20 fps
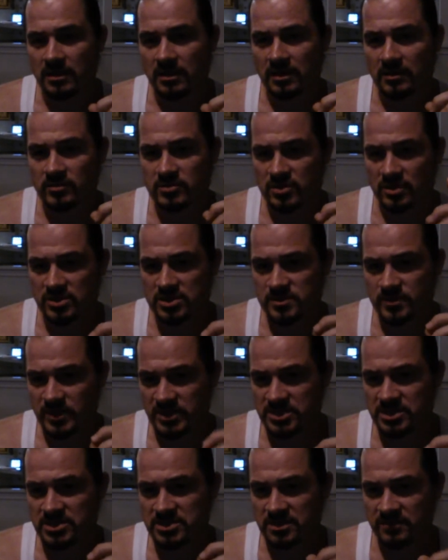it was
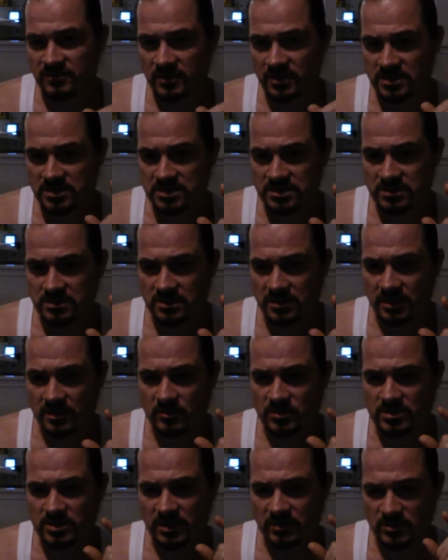auspicious of us. It
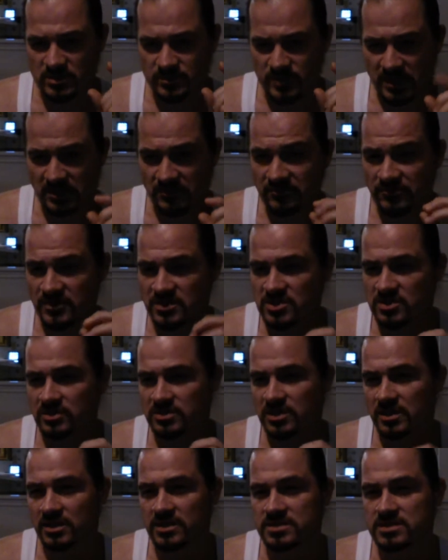was beneficial
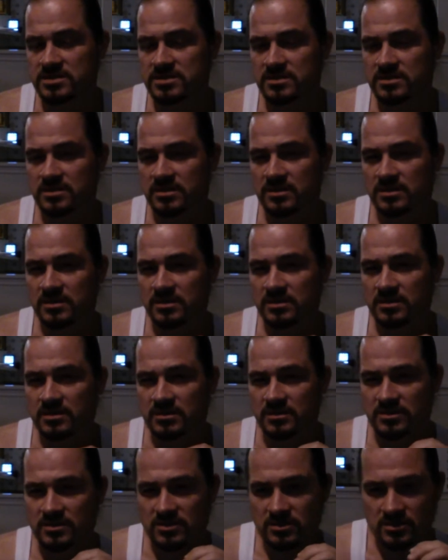to us
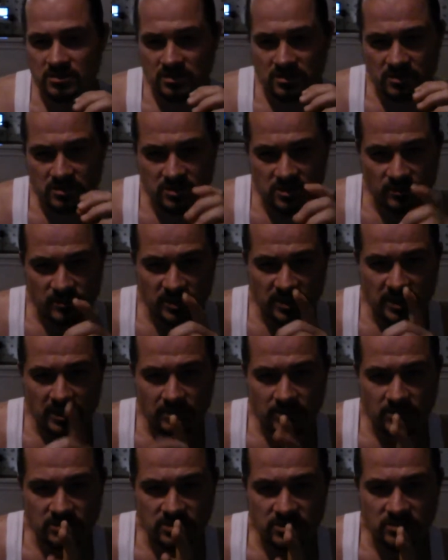to be
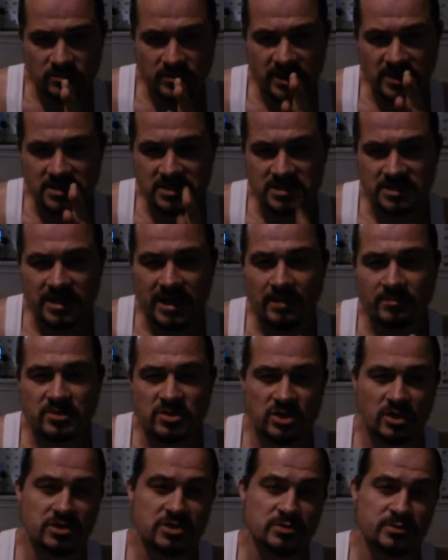able to make snap
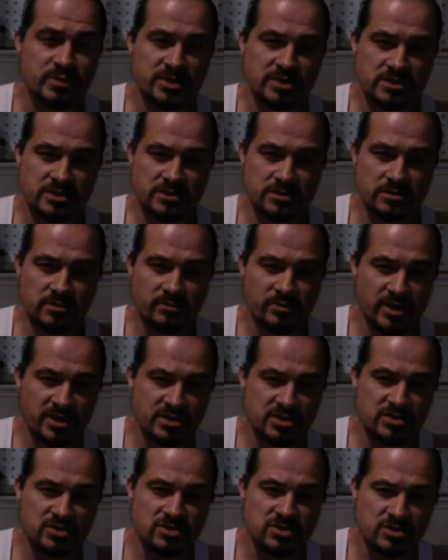judgments
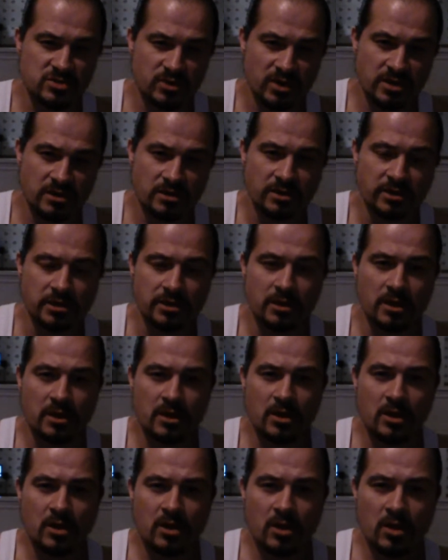based strictly
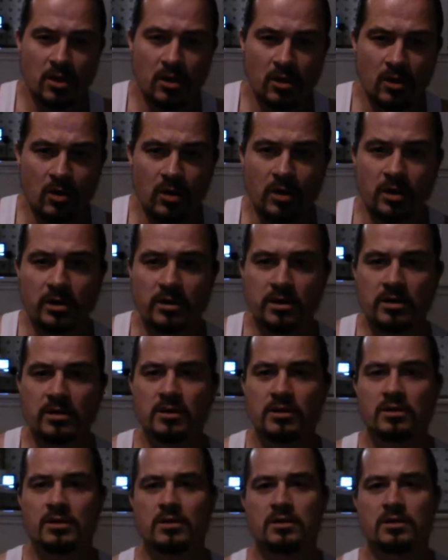on